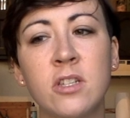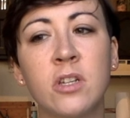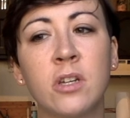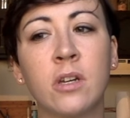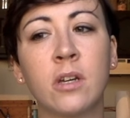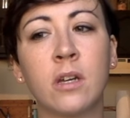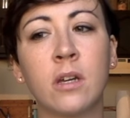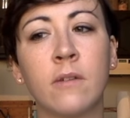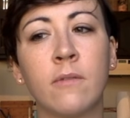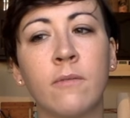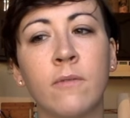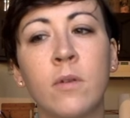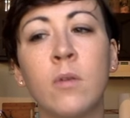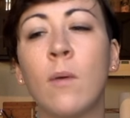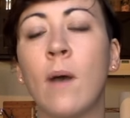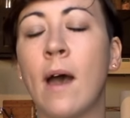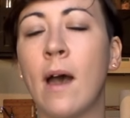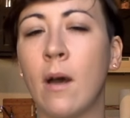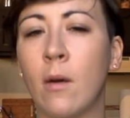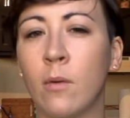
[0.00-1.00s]
took a few
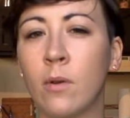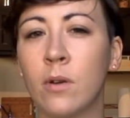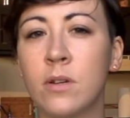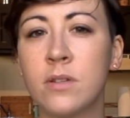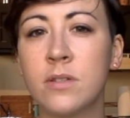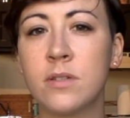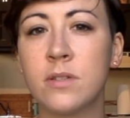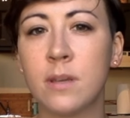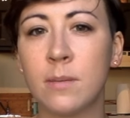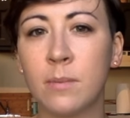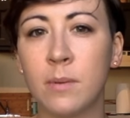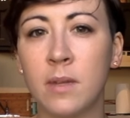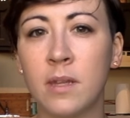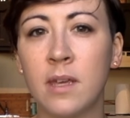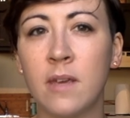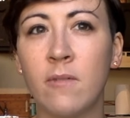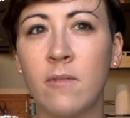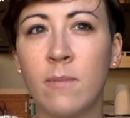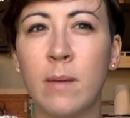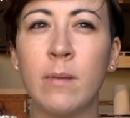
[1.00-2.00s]
hours, I
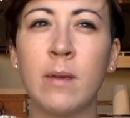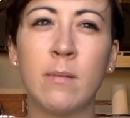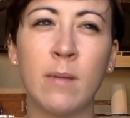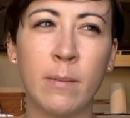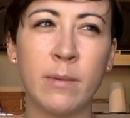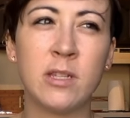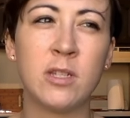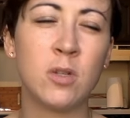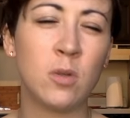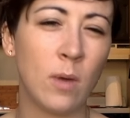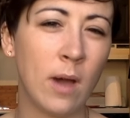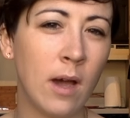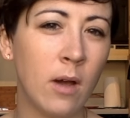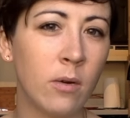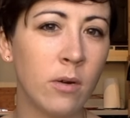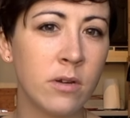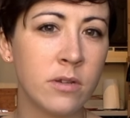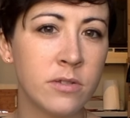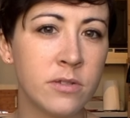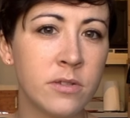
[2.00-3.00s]
believe, maybe 2
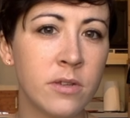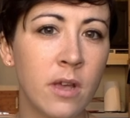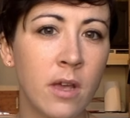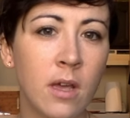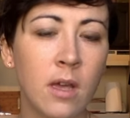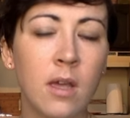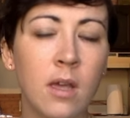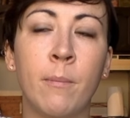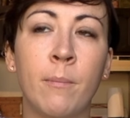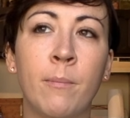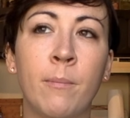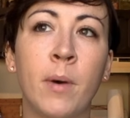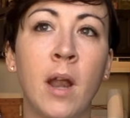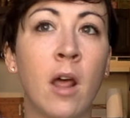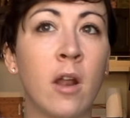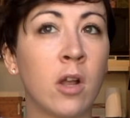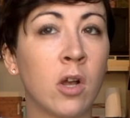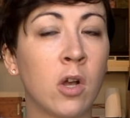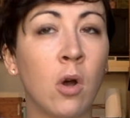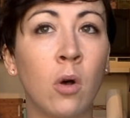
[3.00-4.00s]
hours. But
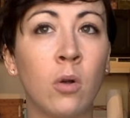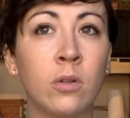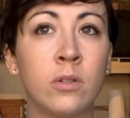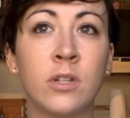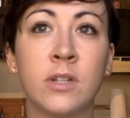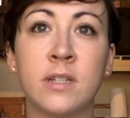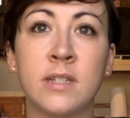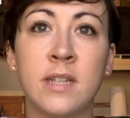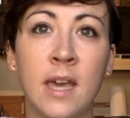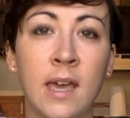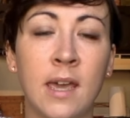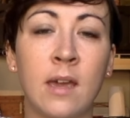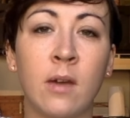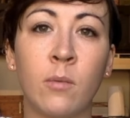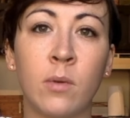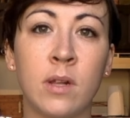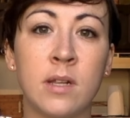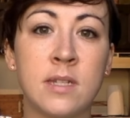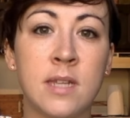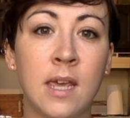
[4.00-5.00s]
on a colder day, it
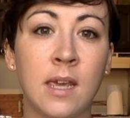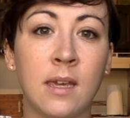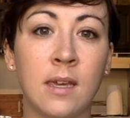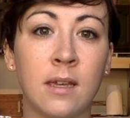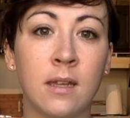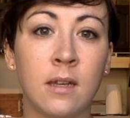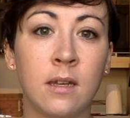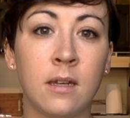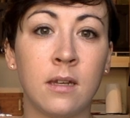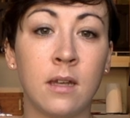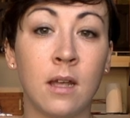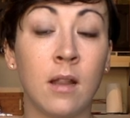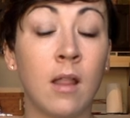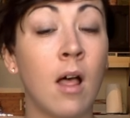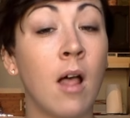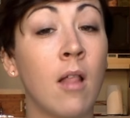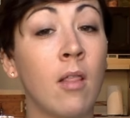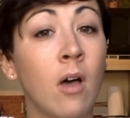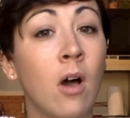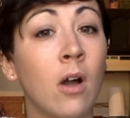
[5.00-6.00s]
would have taken a
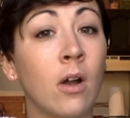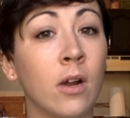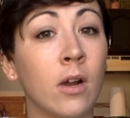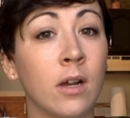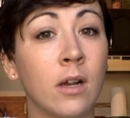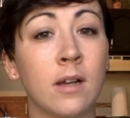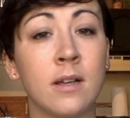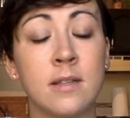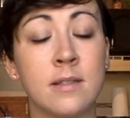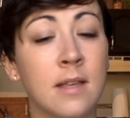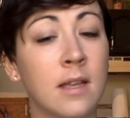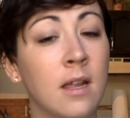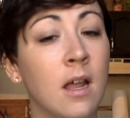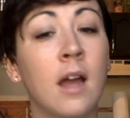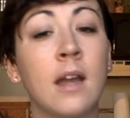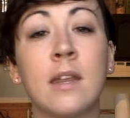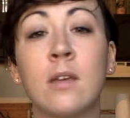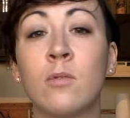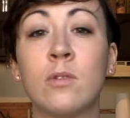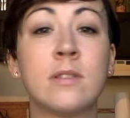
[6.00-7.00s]
lot longer because the
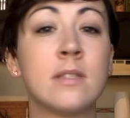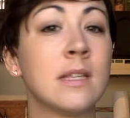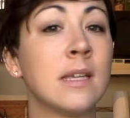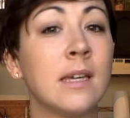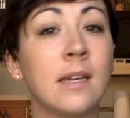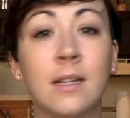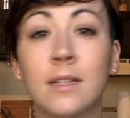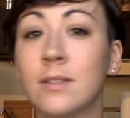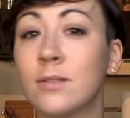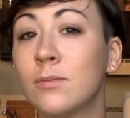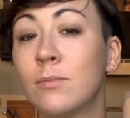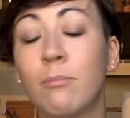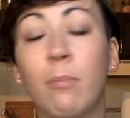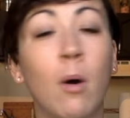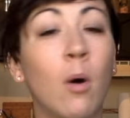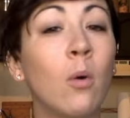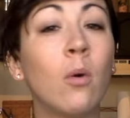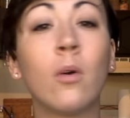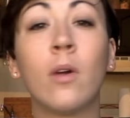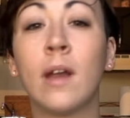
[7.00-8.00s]
honey was like
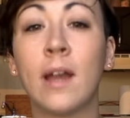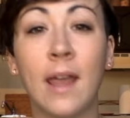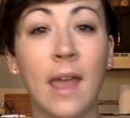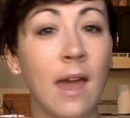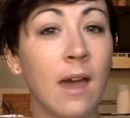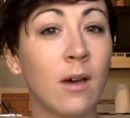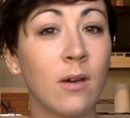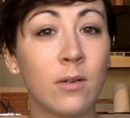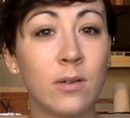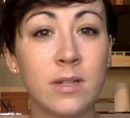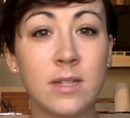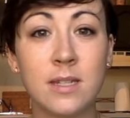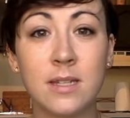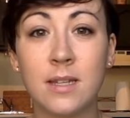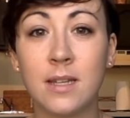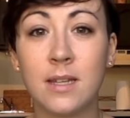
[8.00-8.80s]
pouring out.